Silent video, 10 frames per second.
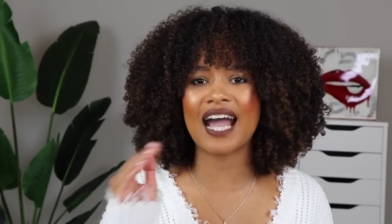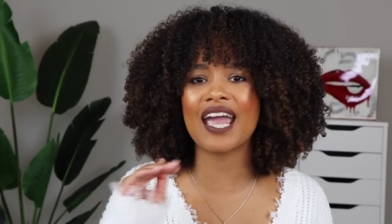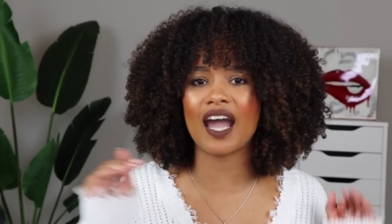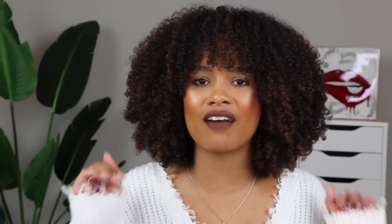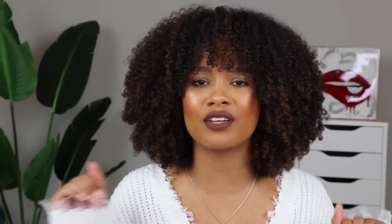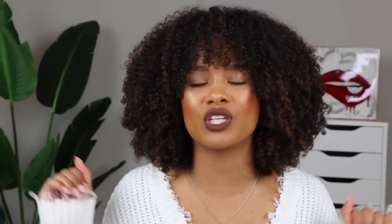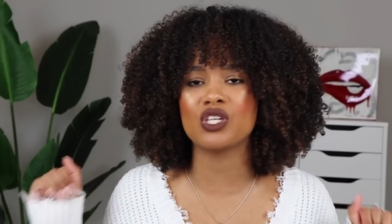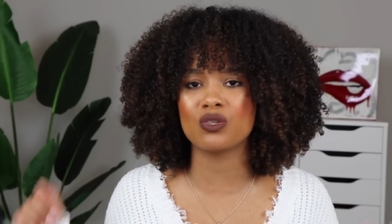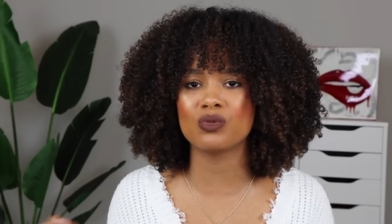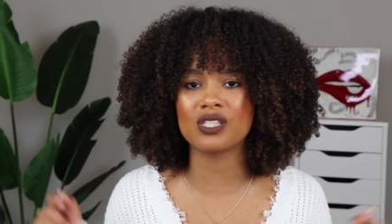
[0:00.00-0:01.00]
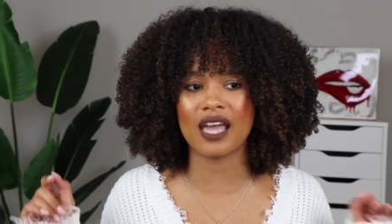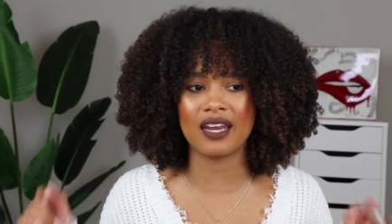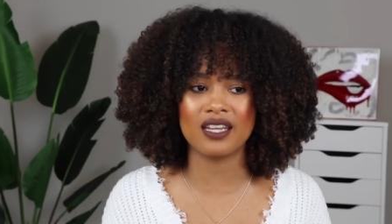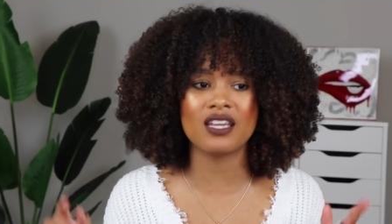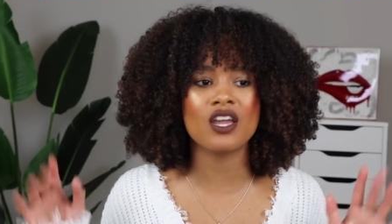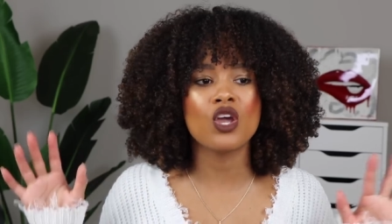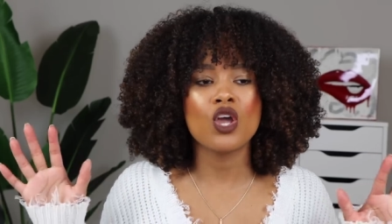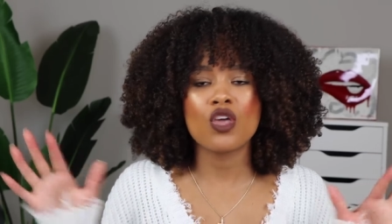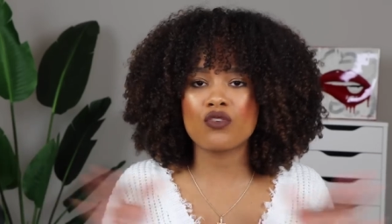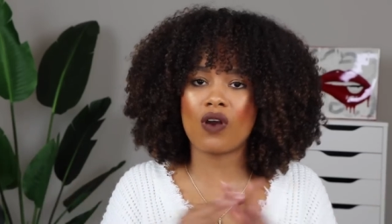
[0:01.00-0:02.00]
I haven't used any
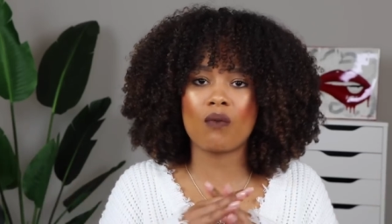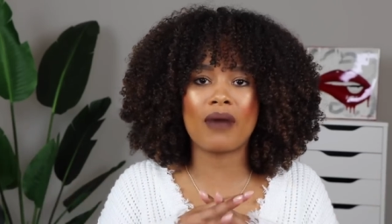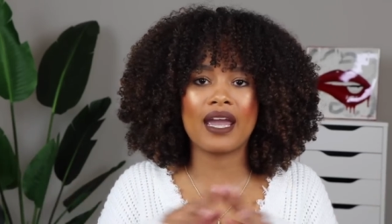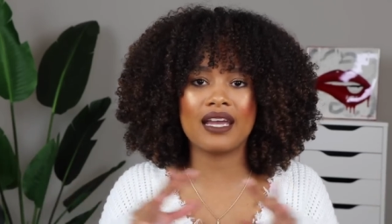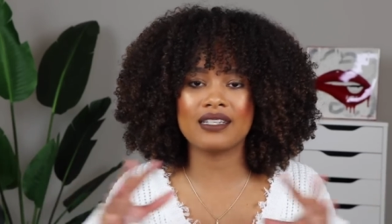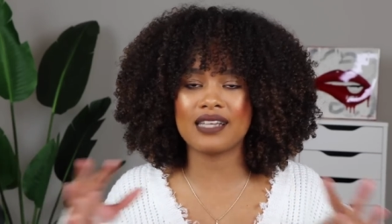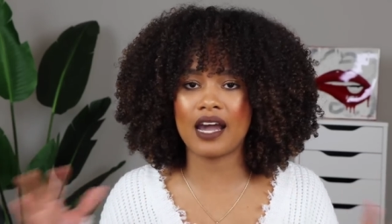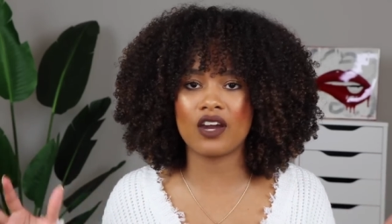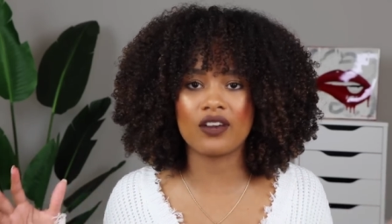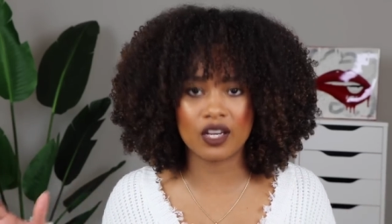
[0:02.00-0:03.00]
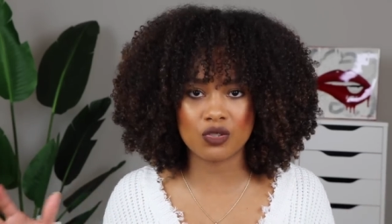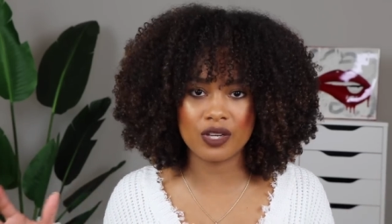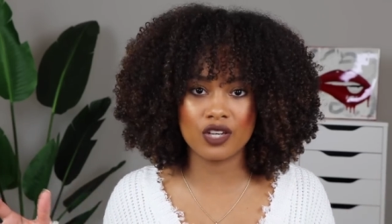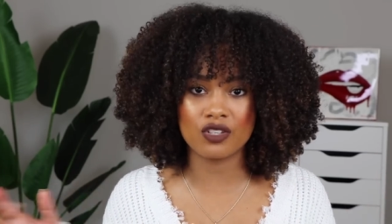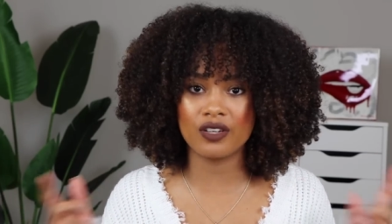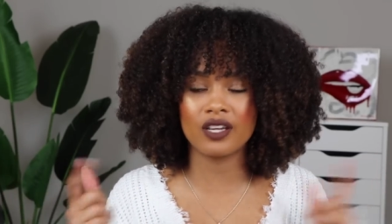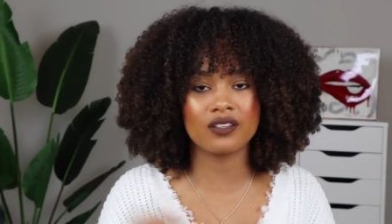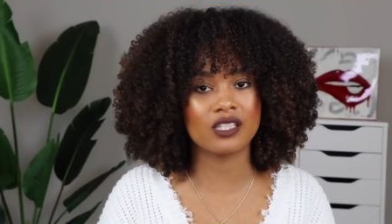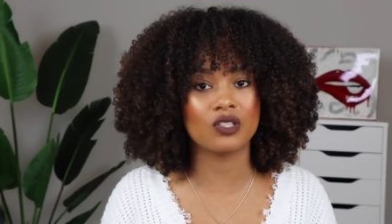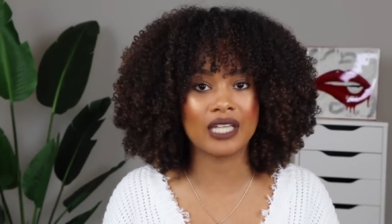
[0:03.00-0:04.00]
throughout my entire natural hair journey
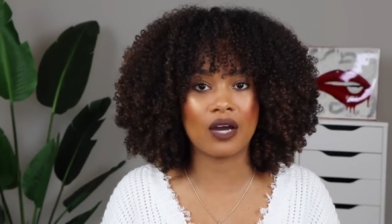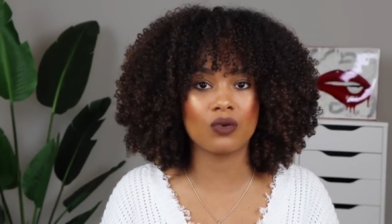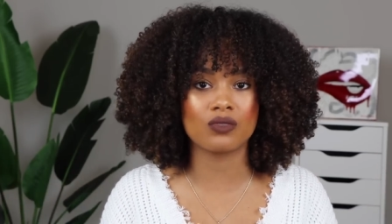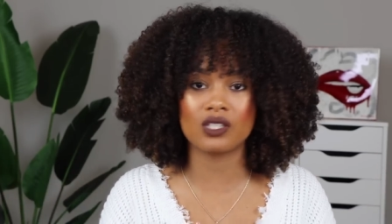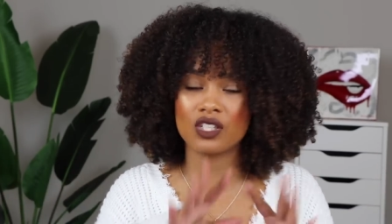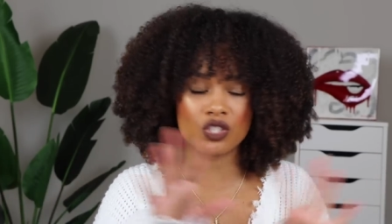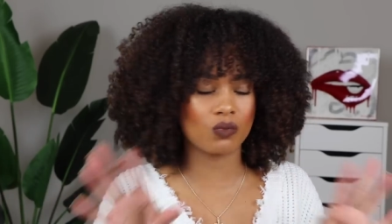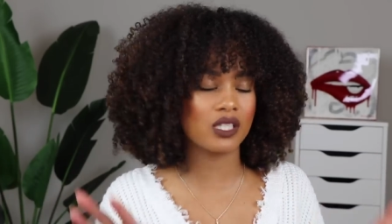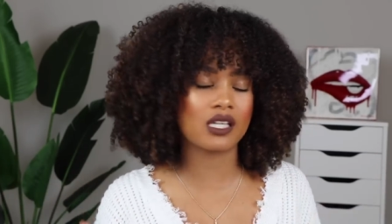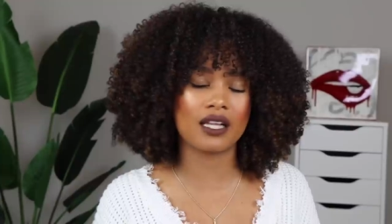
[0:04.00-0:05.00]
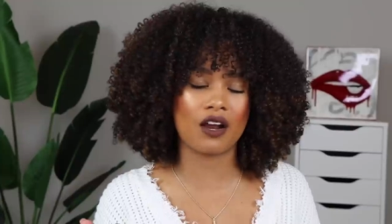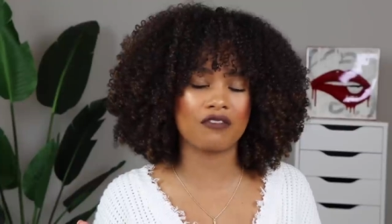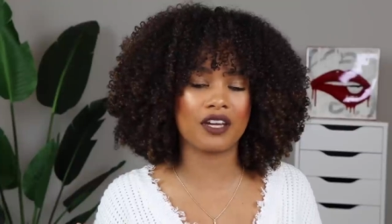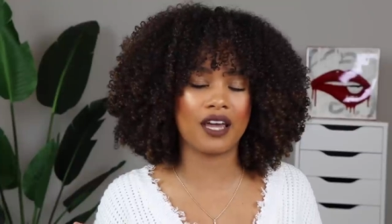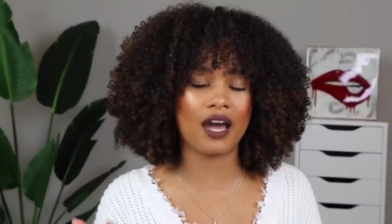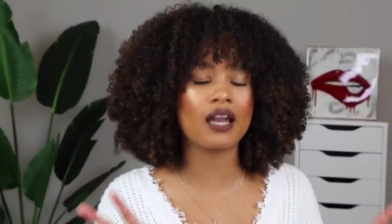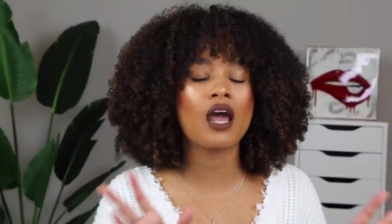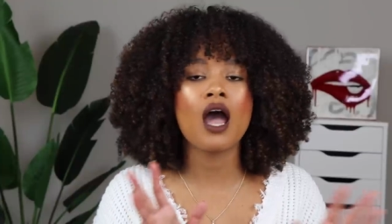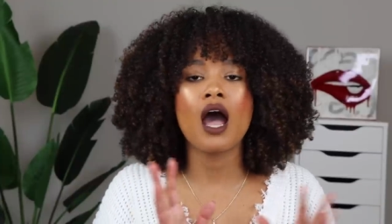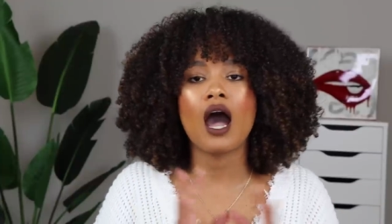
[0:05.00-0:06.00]
until now. So I just wanted to clarify that.
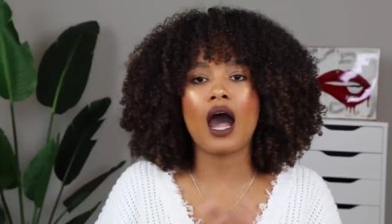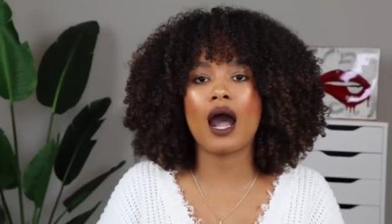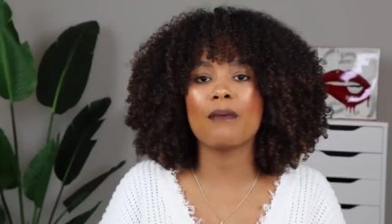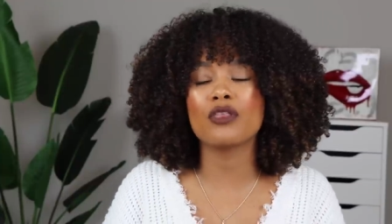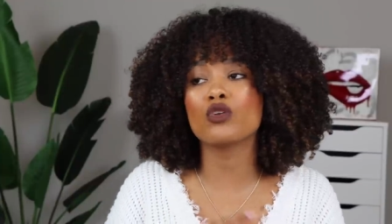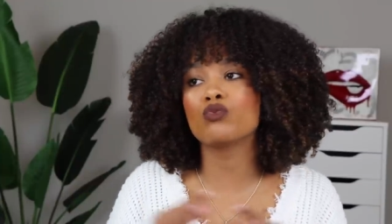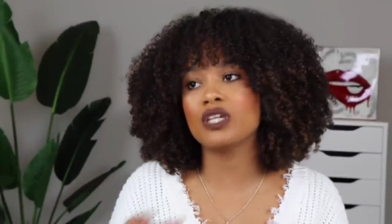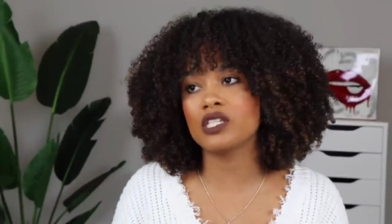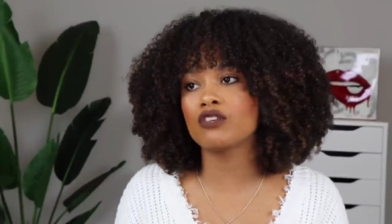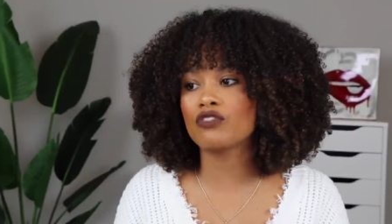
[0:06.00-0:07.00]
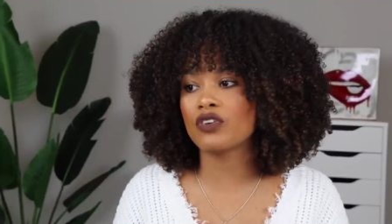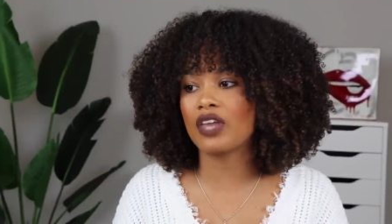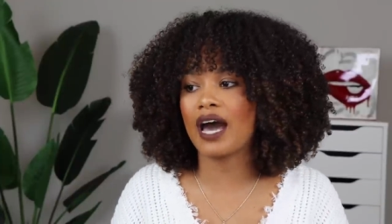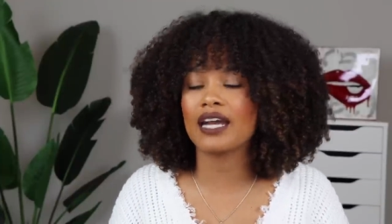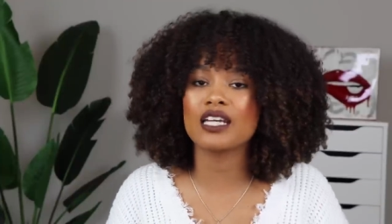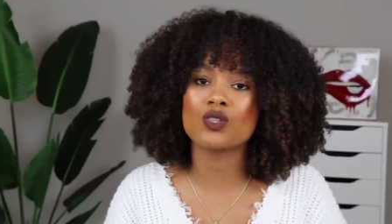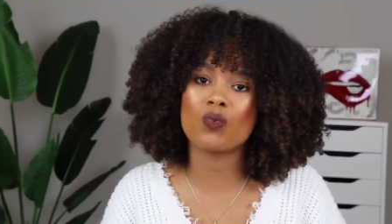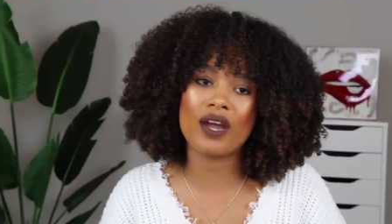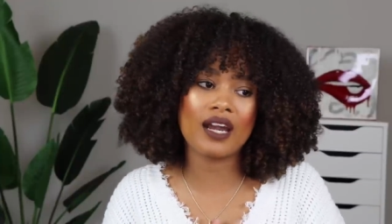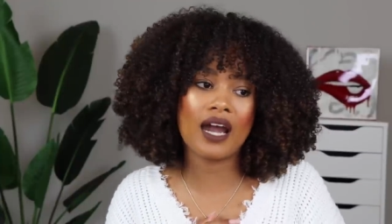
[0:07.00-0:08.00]
Um, the reason for that is
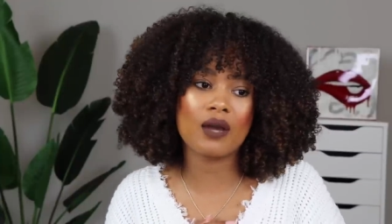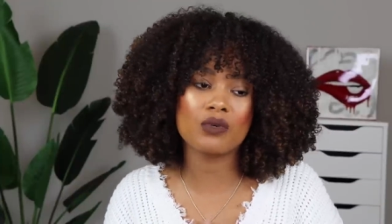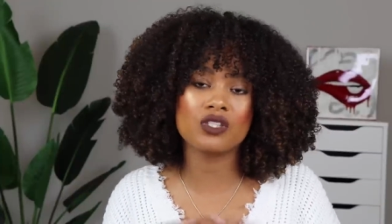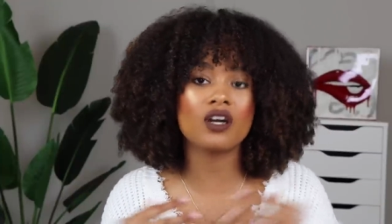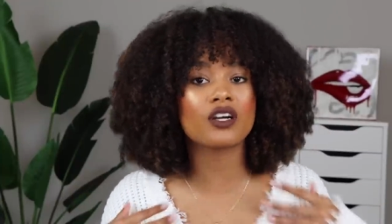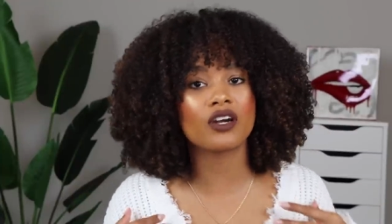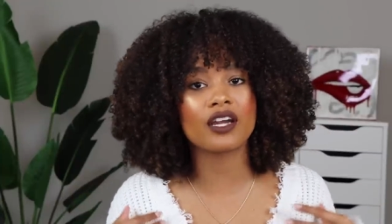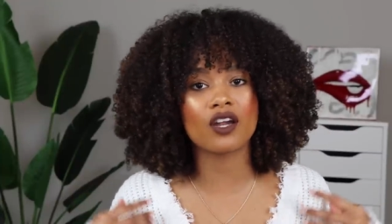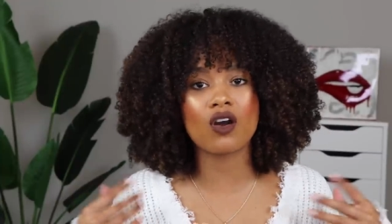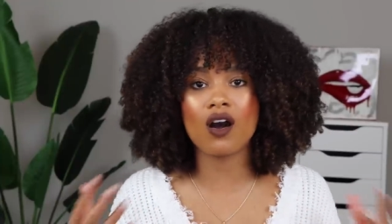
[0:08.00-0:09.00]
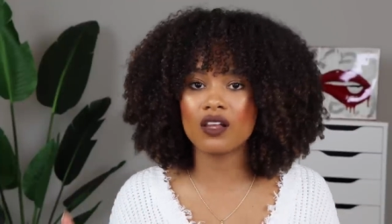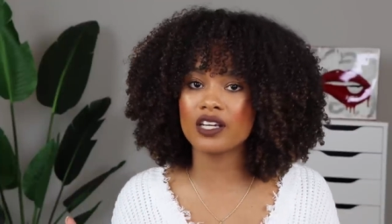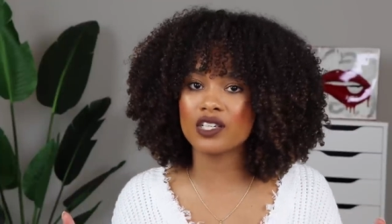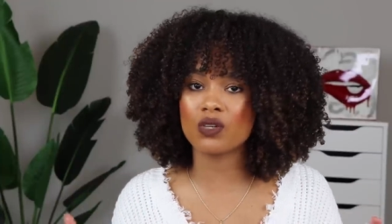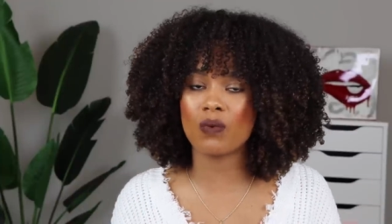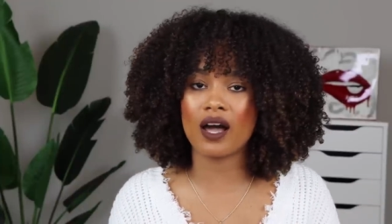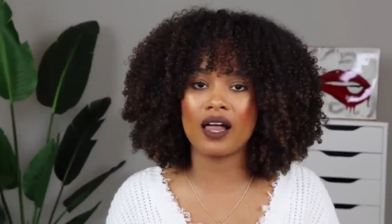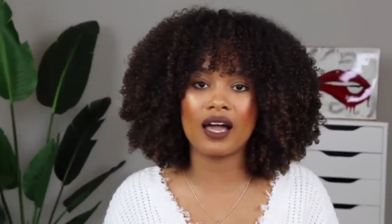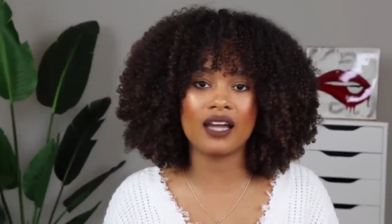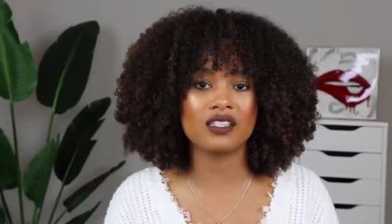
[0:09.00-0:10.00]
when I was younger in college,
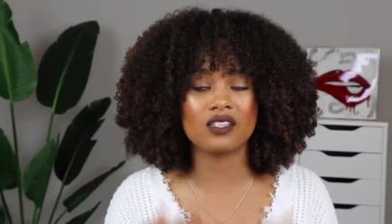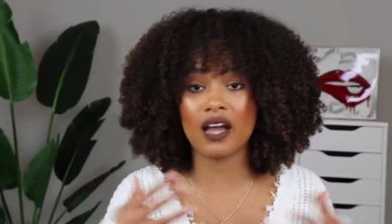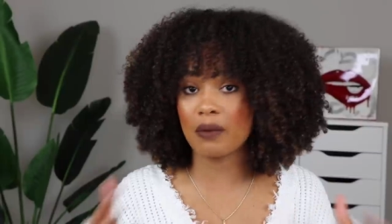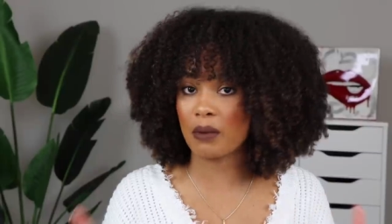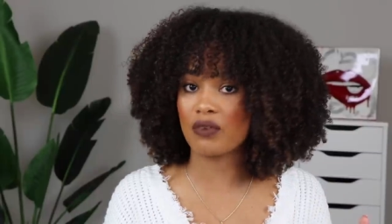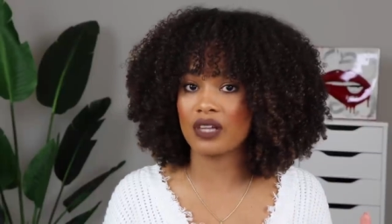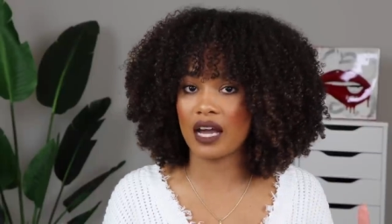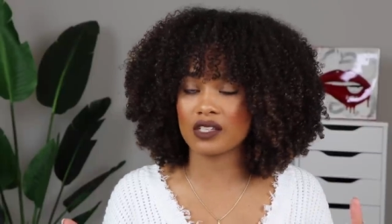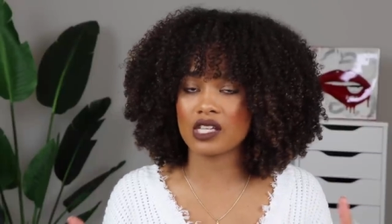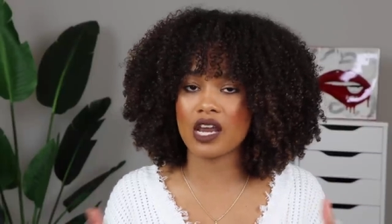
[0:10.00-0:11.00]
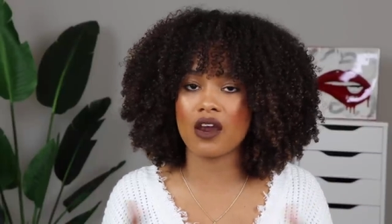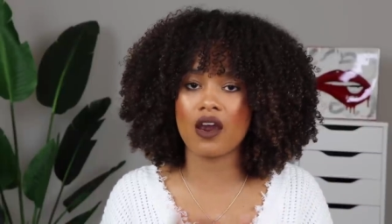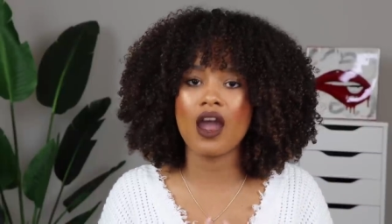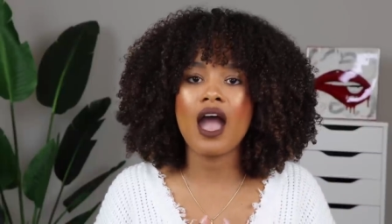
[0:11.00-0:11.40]
while I still had my relaxed hair,